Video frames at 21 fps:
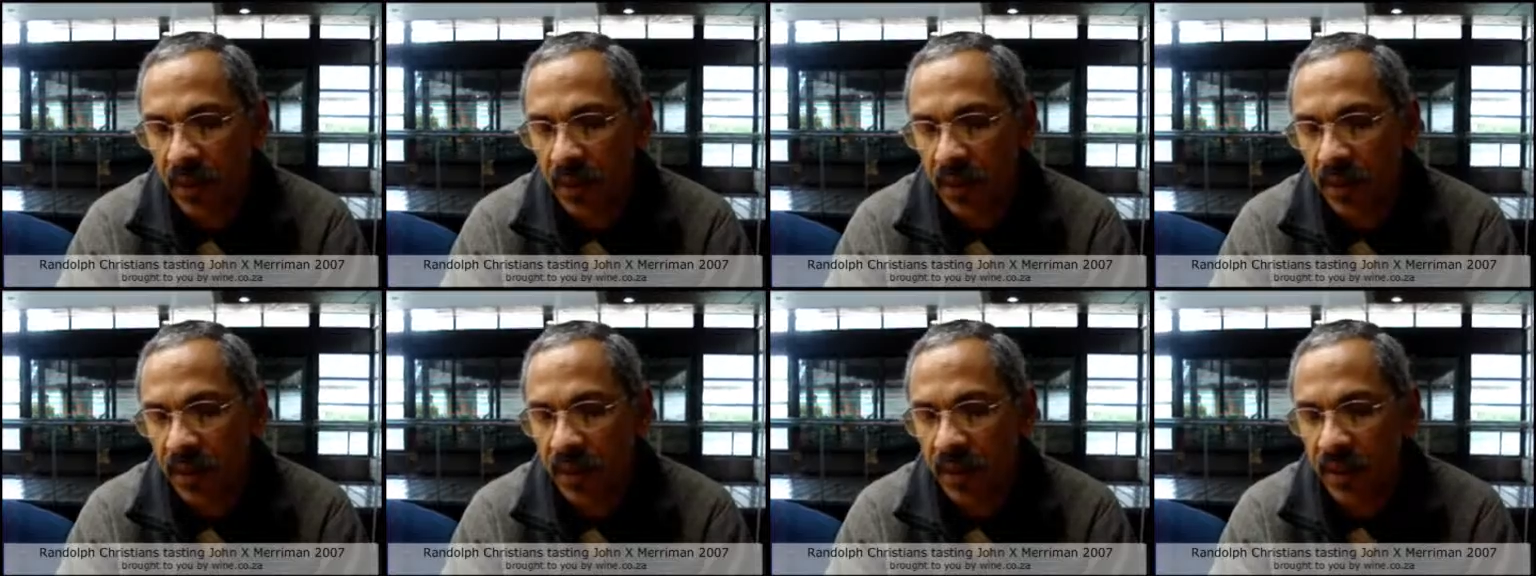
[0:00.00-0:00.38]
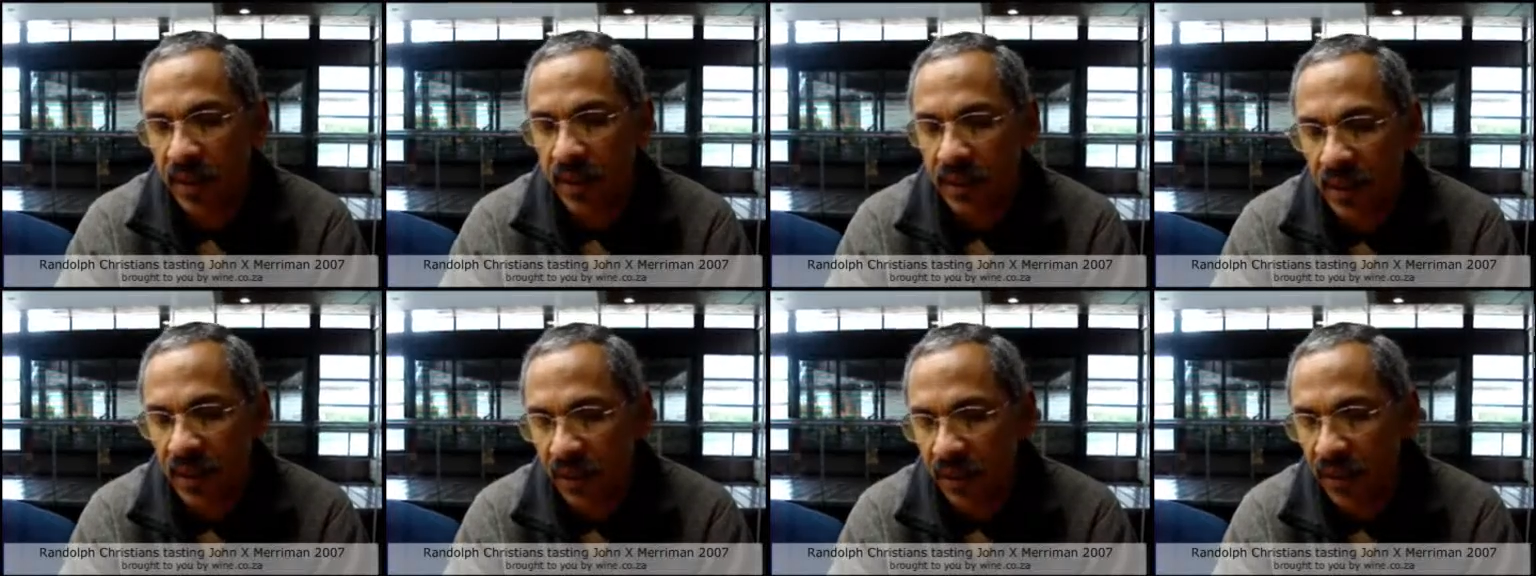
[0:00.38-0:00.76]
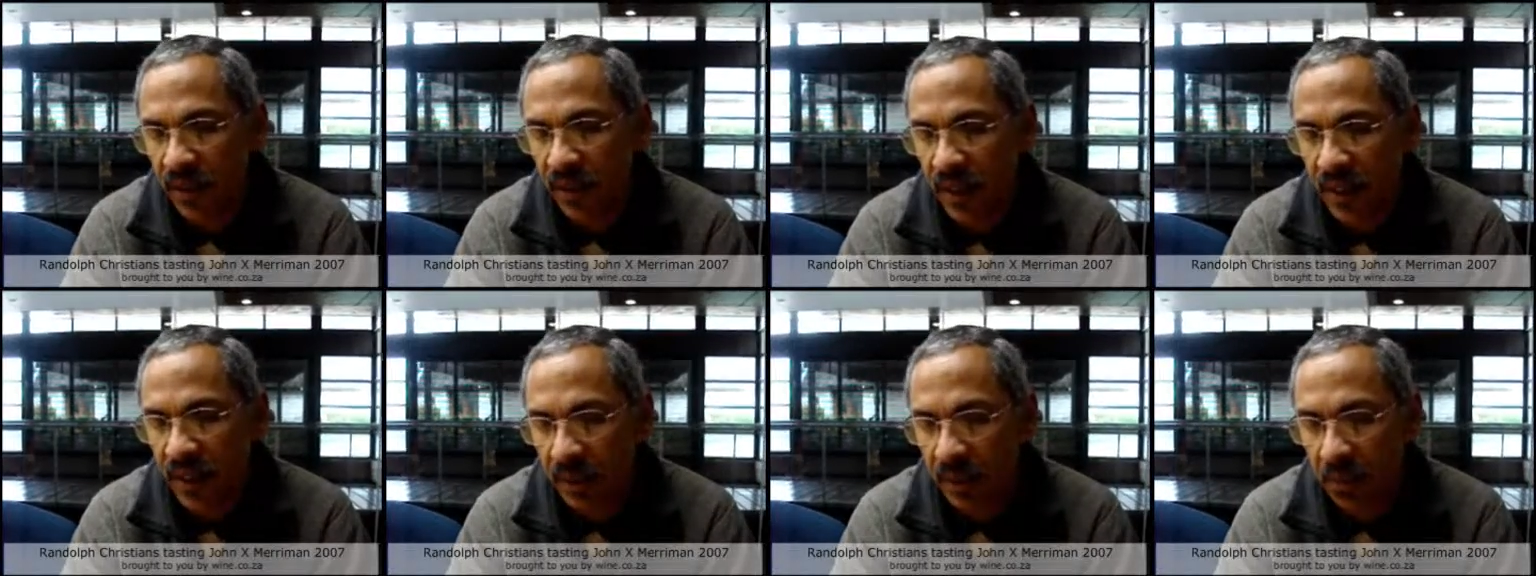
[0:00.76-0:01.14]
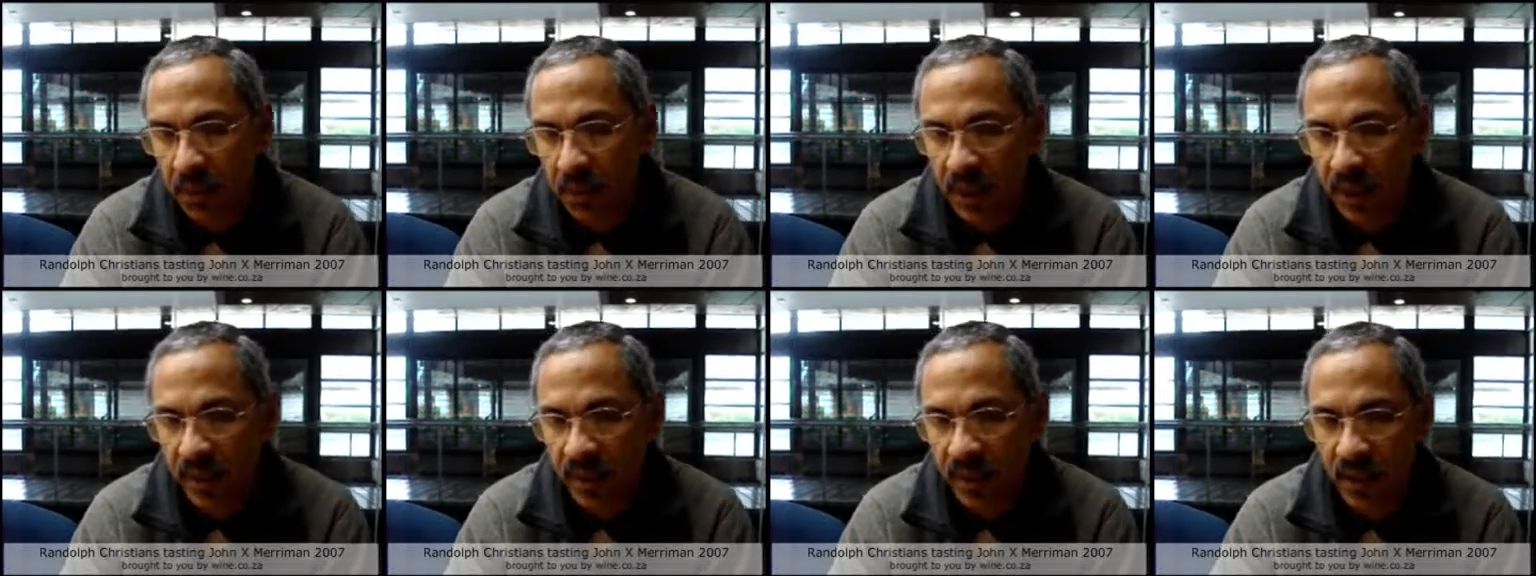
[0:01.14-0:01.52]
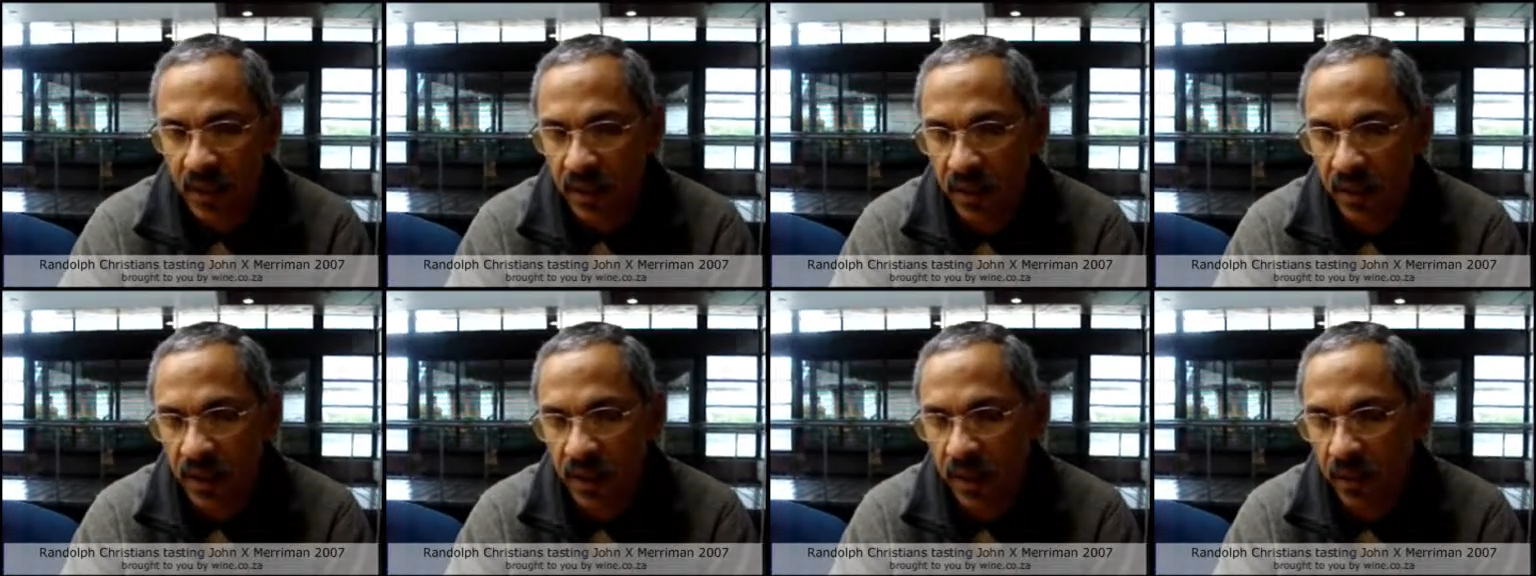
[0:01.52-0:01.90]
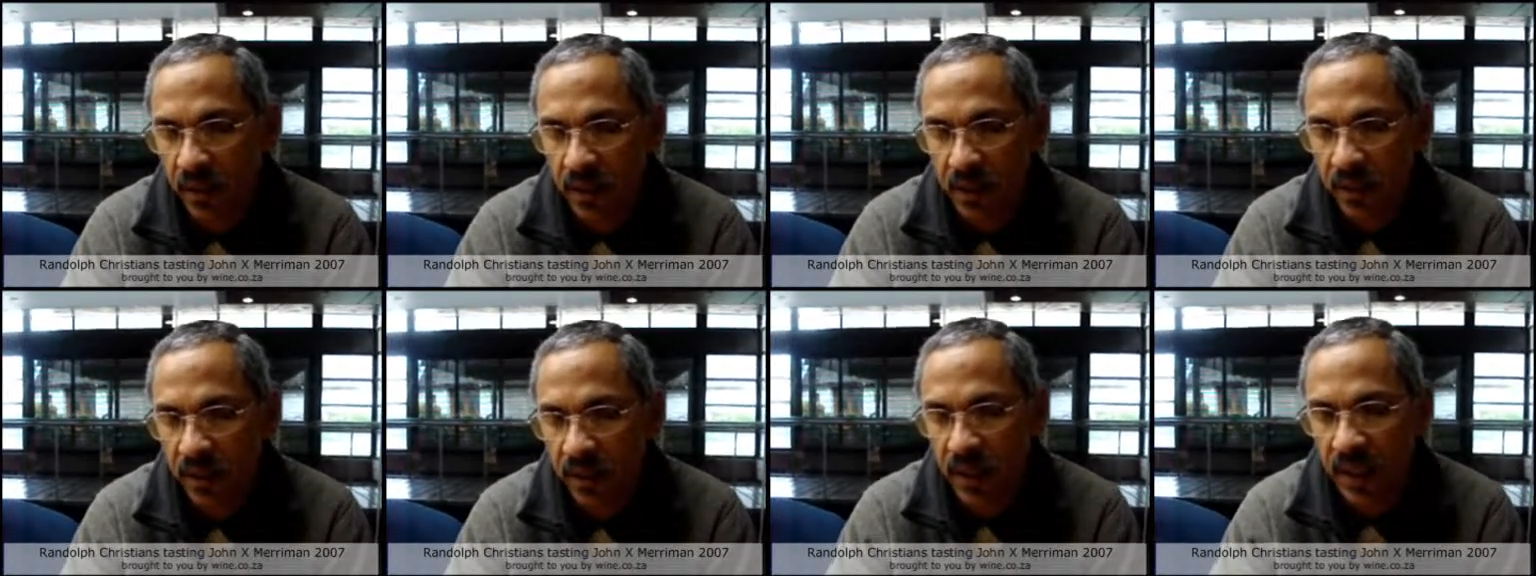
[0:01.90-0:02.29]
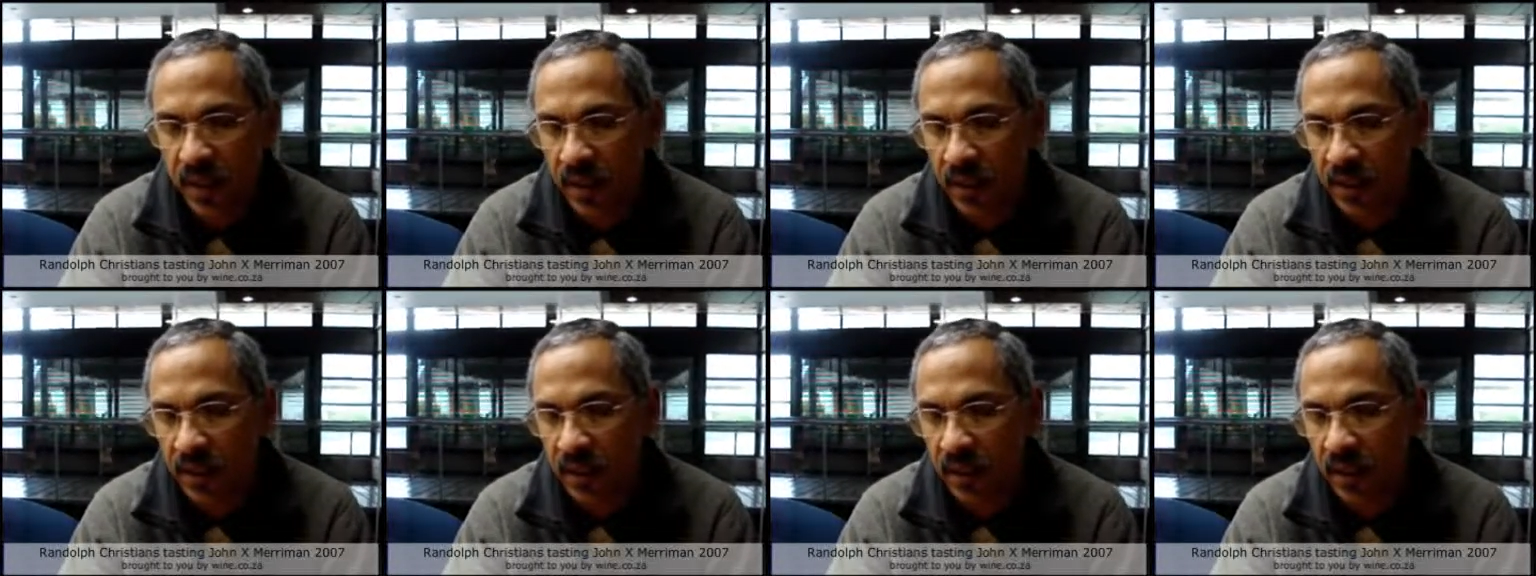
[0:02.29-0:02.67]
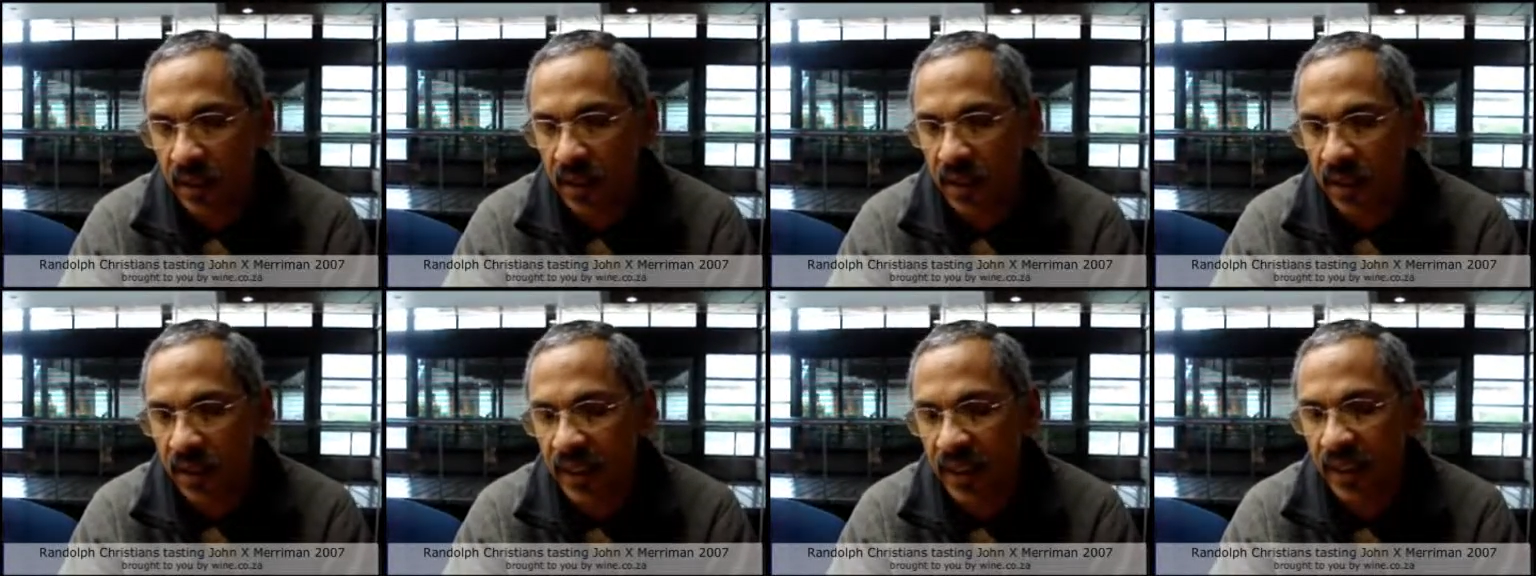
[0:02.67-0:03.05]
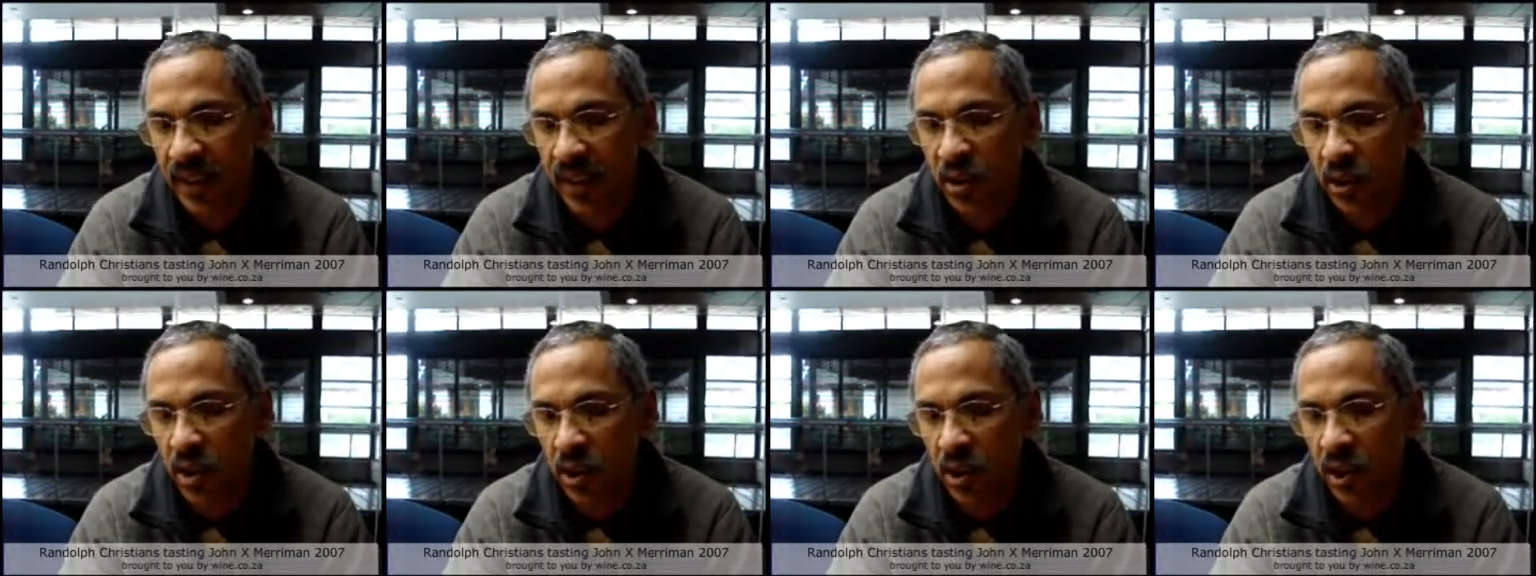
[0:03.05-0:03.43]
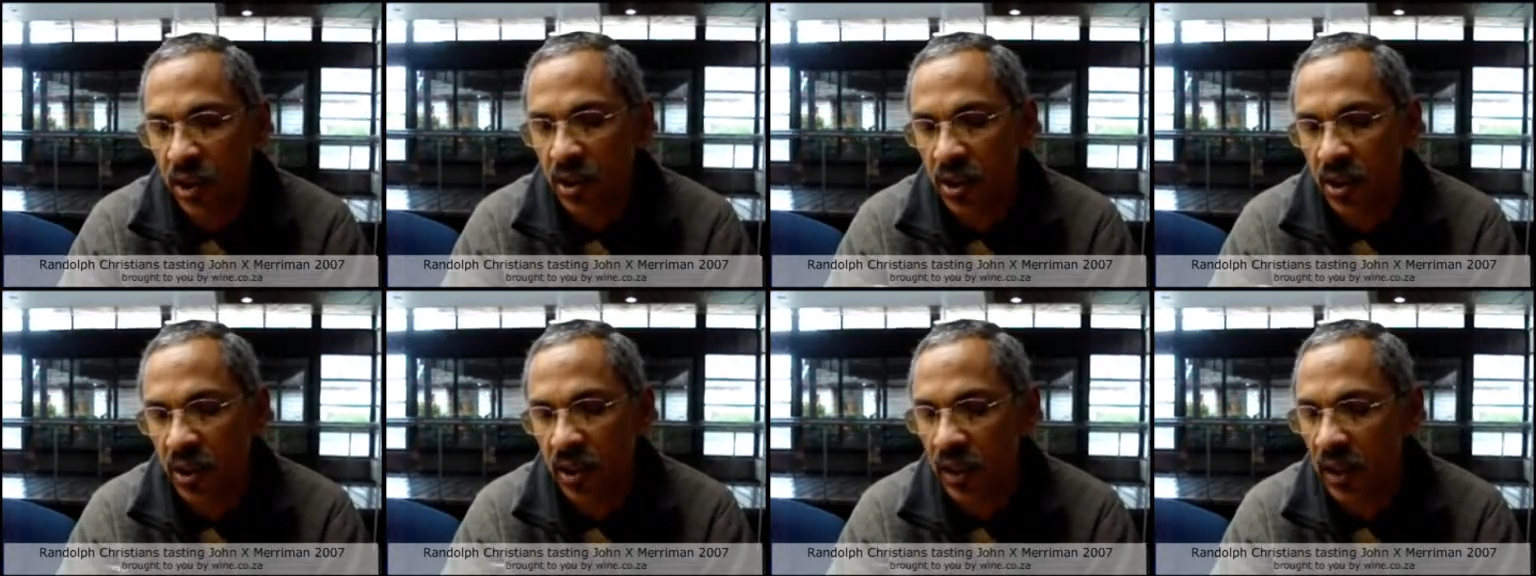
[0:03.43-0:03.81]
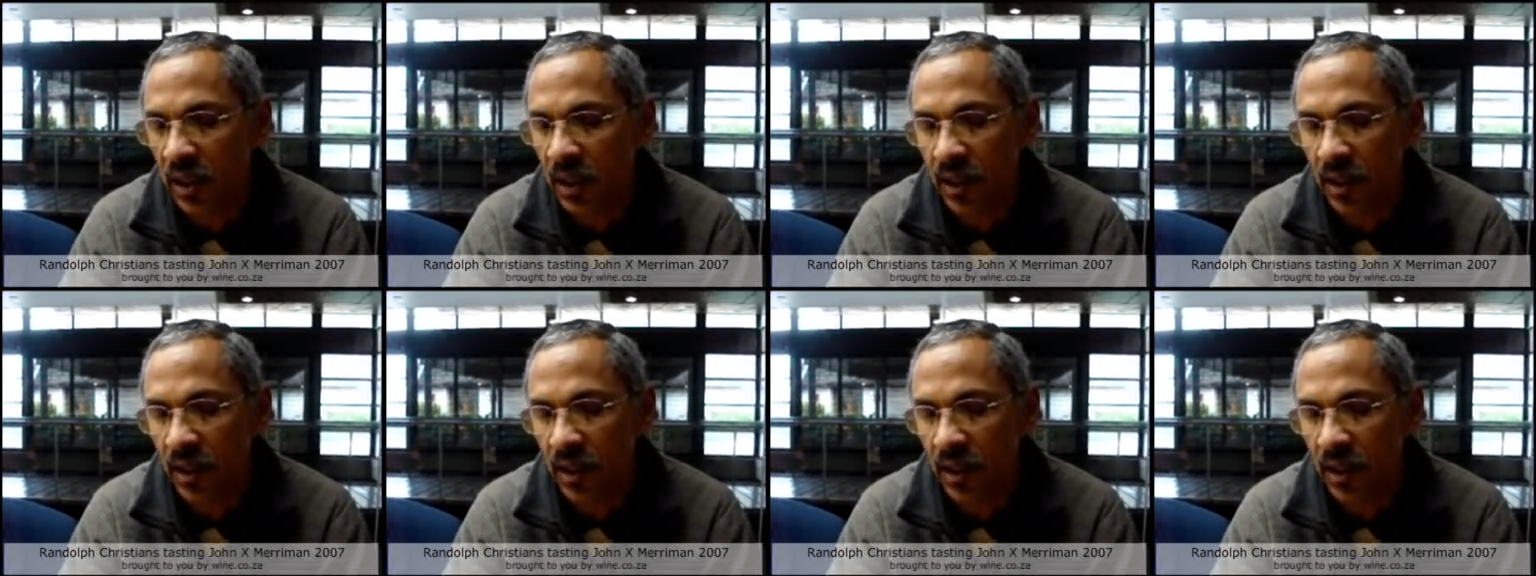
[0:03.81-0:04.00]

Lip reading: in a very fine balance in terms of acid and tannin structure.